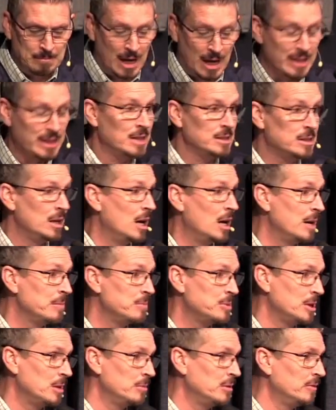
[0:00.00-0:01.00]
By that
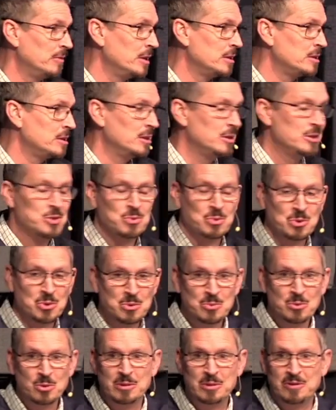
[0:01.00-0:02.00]
time, some of us in this
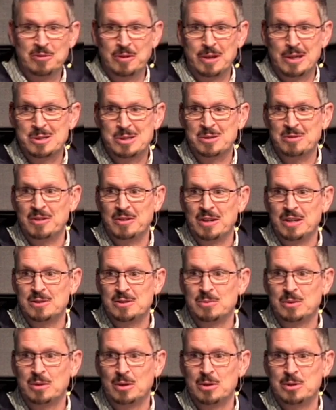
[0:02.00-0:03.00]
room will be face to
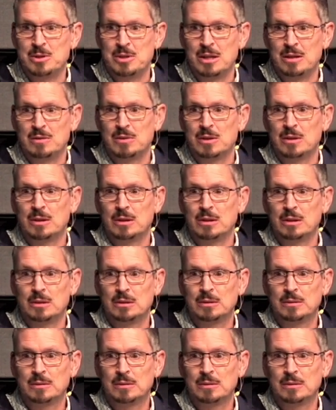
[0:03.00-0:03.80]
face with our Savior.